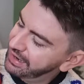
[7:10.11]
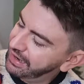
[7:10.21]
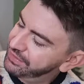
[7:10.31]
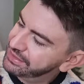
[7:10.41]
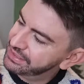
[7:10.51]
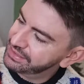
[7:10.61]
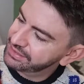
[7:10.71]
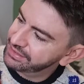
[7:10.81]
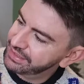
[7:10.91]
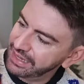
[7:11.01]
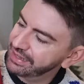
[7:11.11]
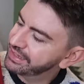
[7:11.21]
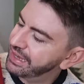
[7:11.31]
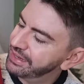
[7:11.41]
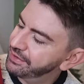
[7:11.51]
And this is, yeah,
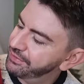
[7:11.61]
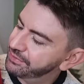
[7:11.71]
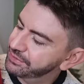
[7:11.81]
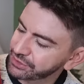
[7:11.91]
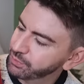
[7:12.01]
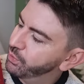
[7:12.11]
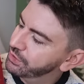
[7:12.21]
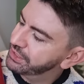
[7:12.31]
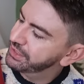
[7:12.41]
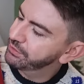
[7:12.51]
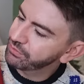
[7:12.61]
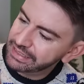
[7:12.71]
again, just wooden,